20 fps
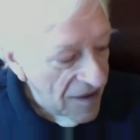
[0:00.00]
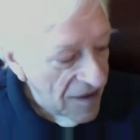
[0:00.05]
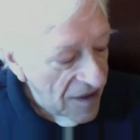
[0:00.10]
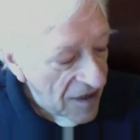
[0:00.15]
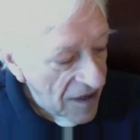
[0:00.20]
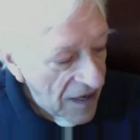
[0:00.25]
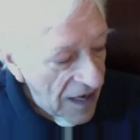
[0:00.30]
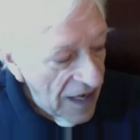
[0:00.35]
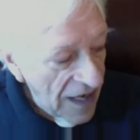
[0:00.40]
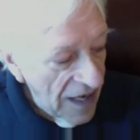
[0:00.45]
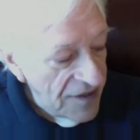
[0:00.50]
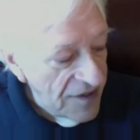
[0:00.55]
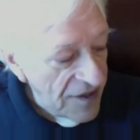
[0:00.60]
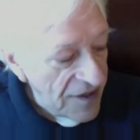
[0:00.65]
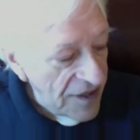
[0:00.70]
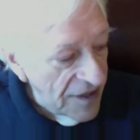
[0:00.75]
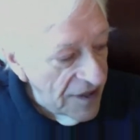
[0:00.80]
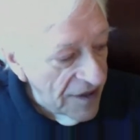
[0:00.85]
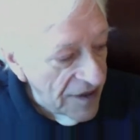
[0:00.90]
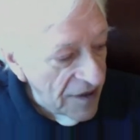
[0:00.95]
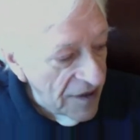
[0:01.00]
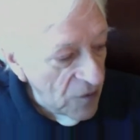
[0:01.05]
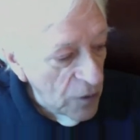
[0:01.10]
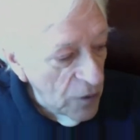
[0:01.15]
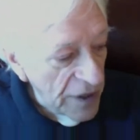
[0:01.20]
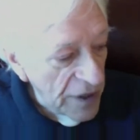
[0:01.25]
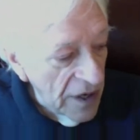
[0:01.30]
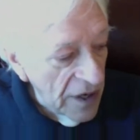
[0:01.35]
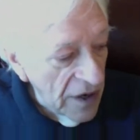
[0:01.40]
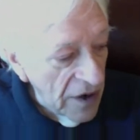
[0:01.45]
idea that
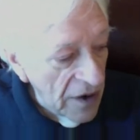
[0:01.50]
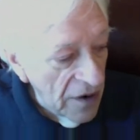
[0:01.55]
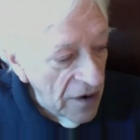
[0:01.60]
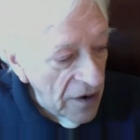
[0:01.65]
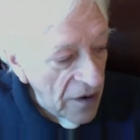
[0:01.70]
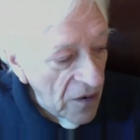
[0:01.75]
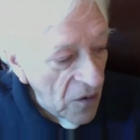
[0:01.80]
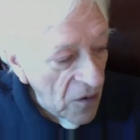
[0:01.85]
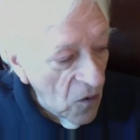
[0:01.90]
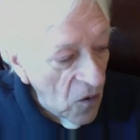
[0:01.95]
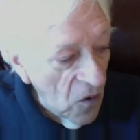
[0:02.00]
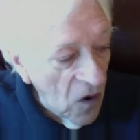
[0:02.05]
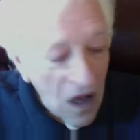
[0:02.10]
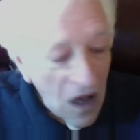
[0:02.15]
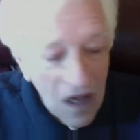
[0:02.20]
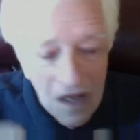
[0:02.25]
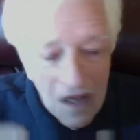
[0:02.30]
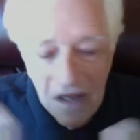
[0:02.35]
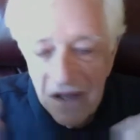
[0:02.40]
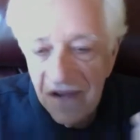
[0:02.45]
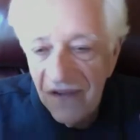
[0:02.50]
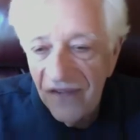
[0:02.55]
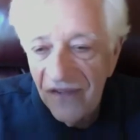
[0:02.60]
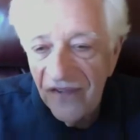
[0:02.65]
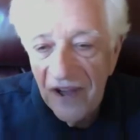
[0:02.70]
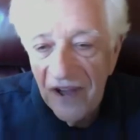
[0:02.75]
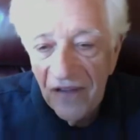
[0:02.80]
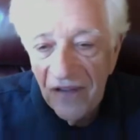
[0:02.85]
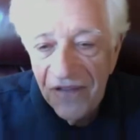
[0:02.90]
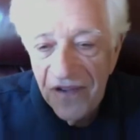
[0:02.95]
we are all
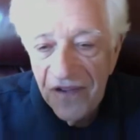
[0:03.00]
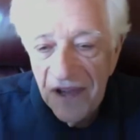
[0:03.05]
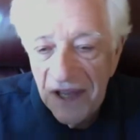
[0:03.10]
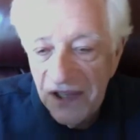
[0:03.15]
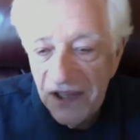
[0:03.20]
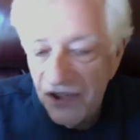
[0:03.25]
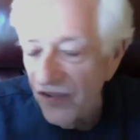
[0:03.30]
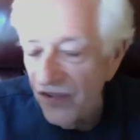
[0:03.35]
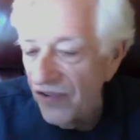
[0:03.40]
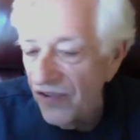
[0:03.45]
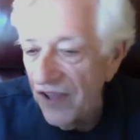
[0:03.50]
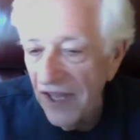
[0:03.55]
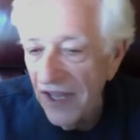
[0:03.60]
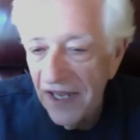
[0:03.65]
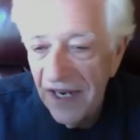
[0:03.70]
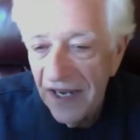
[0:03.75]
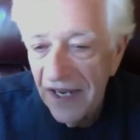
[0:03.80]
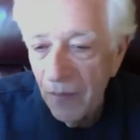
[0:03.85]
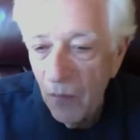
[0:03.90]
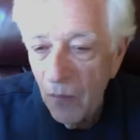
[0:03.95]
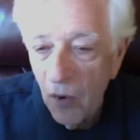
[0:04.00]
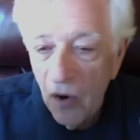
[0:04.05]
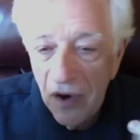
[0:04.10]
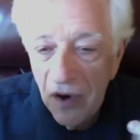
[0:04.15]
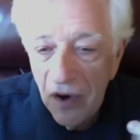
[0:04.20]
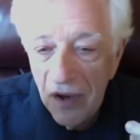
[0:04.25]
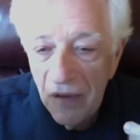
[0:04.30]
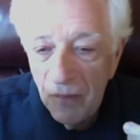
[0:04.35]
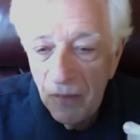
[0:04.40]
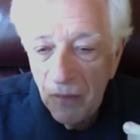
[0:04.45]
self-legislating
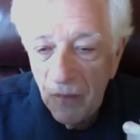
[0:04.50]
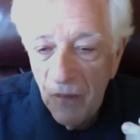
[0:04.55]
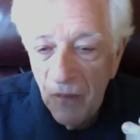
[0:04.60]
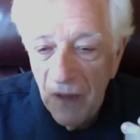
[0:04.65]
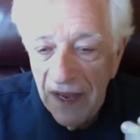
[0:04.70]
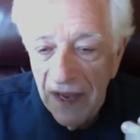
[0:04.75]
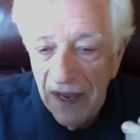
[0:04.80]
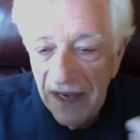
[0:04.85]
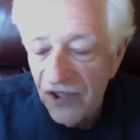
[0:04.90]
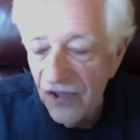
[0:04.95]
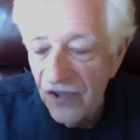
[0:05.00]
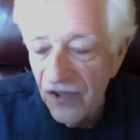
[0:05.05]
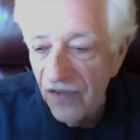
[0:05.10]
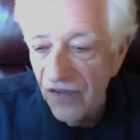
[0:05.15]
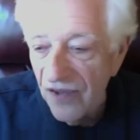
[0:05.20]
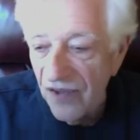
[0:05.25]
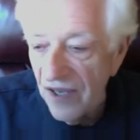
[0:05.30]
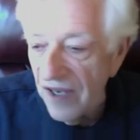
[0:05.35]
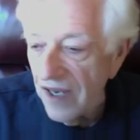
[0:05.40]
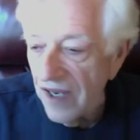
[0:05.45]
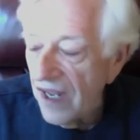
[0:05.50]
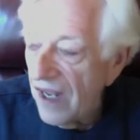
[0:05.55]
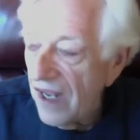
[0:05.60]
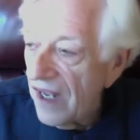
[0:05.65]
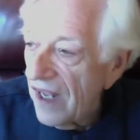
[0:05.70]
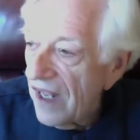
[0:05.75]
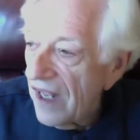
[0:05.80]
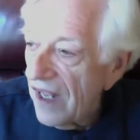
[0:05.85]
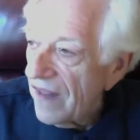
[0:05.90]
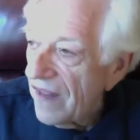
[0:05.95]
moral agents and
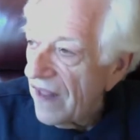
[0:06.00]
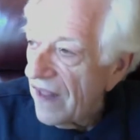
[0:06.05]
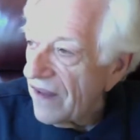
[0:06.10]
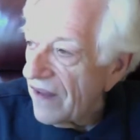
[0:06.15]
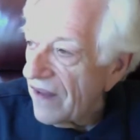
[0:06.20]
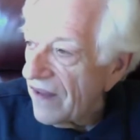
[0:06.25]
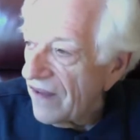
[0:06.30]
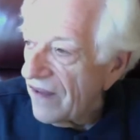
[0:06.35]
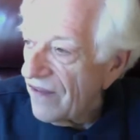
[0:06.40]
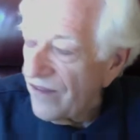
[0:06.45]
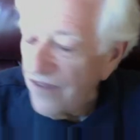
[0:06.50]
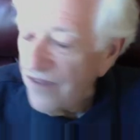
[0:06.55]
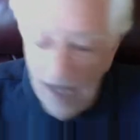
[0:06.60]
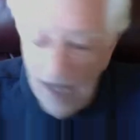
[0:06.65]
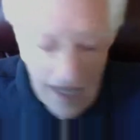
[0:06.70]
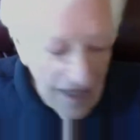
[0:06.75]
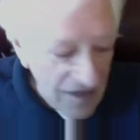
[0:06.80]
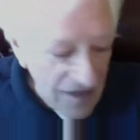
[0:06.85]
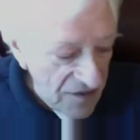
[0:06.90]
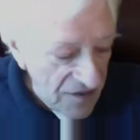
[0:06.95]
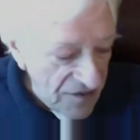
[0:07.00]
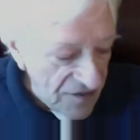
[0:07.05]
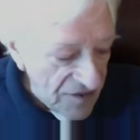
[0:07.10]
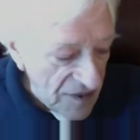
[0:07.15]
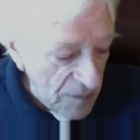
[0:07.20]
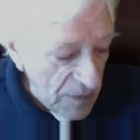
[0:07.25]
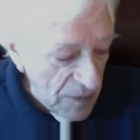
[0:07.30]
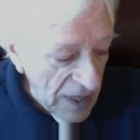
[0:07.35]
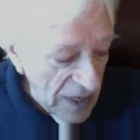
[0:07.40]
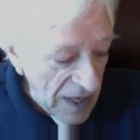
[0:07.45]
that the state is
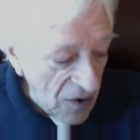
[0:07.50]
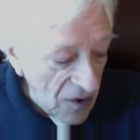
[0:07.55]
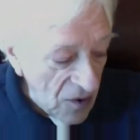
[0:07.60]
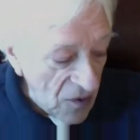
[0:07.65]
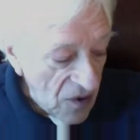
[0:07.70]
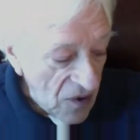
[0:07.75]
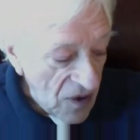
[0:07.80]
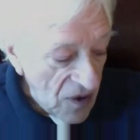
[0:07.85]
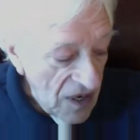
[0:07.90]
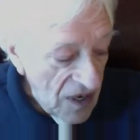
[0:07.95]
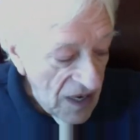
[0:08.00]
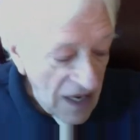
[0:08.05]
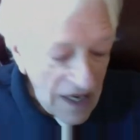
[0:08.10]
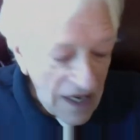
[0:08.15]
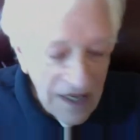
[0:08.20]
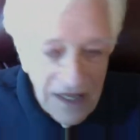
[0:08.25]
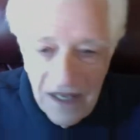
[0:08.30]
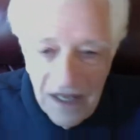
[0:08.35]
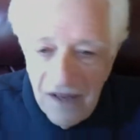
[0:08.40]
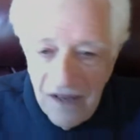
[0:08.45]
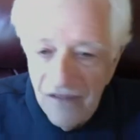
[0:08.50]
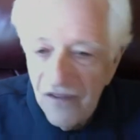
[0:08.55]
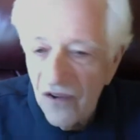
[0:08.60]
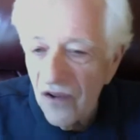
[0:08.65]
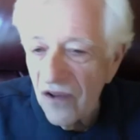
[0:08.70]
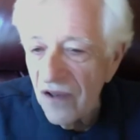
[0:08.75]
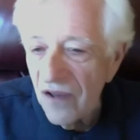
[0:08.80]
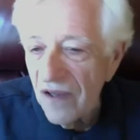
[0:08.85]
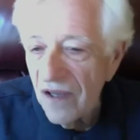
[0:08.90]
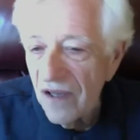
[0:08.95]
somehow an
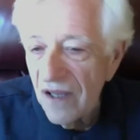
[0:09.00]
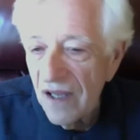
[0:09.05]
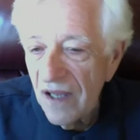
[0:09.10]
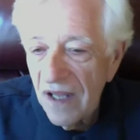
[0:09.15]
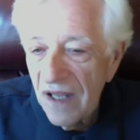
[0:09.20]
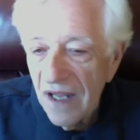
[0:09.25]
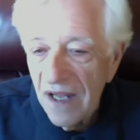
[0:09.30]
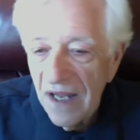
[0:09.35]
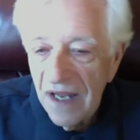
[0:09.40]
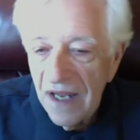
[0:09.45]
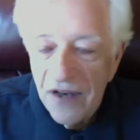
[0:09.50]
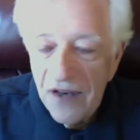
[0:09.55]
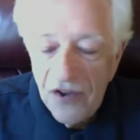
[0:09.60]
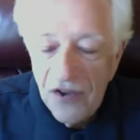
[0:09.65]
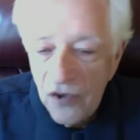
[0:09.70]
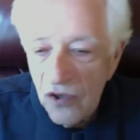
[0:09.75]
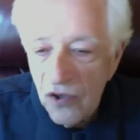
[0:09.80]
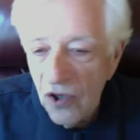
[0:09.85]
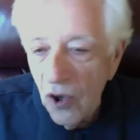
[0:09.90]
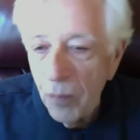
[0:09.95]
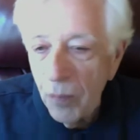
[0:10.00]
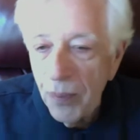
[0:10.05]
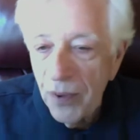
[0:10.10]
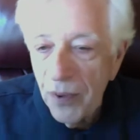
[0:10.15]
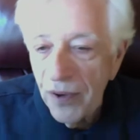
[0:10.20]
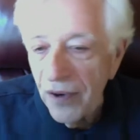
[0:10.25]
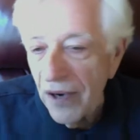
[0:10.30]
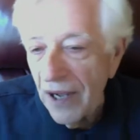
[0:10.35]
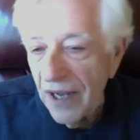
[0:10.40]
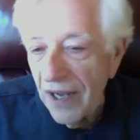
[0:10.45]
evil
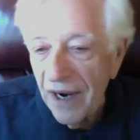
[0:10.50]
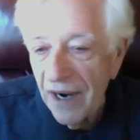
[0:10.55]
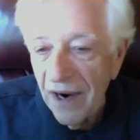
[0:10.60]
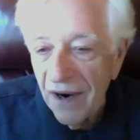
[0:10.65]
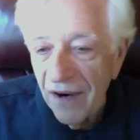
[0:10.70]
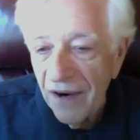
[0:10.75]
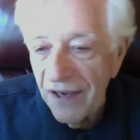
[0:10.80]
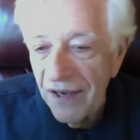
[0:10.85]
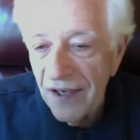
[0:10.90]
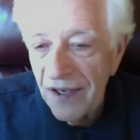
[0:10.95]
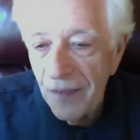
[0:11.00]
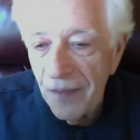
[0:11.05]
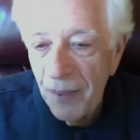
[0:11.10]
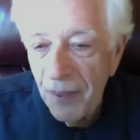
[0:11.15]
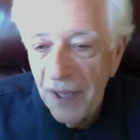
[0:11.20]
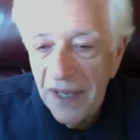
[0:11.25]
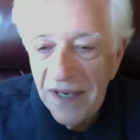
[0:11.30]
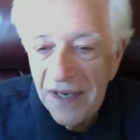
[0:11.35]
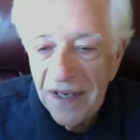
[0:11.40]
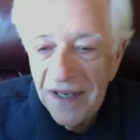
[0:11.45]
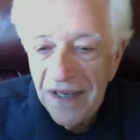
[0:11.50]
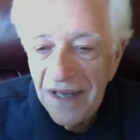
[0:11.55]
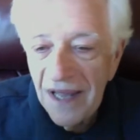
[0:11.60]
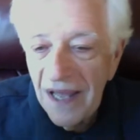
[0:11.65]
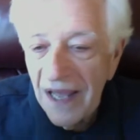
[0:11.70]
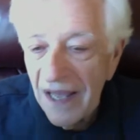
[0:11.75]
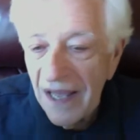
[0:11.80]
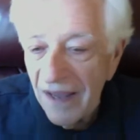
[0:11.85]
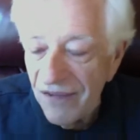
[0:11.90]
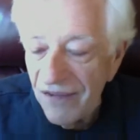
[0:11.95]
interloper on our independent
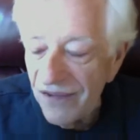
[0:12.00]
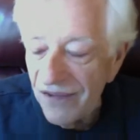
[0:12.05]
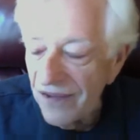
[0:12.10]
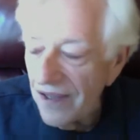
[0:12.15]
lives,